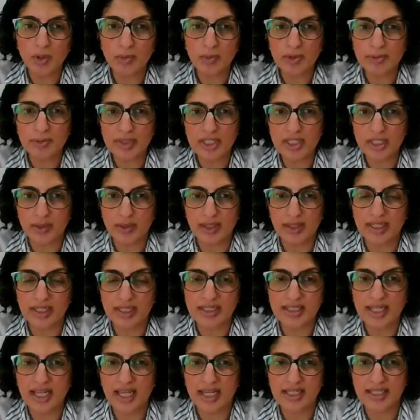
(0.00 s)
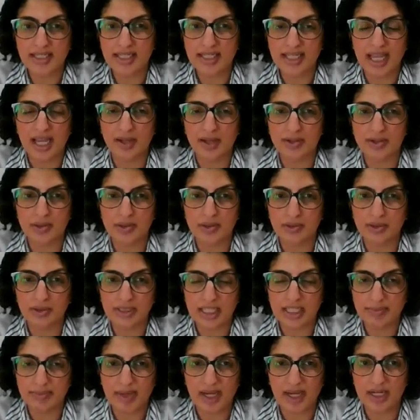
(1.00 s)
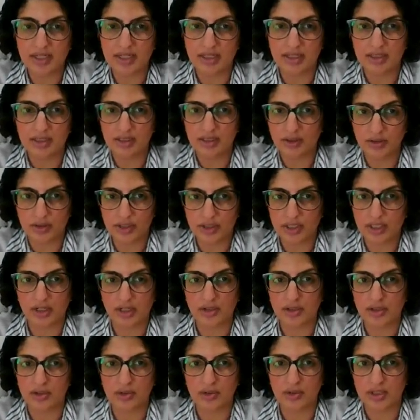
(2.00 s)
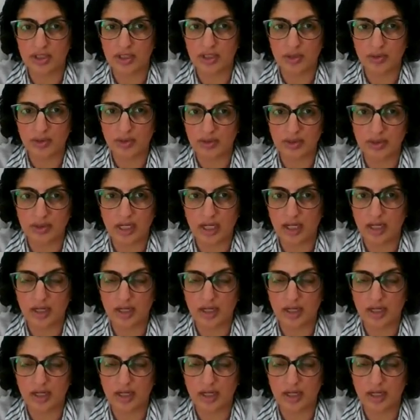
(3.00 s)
So what we've been doing is texting out to all these patients across Carshalton who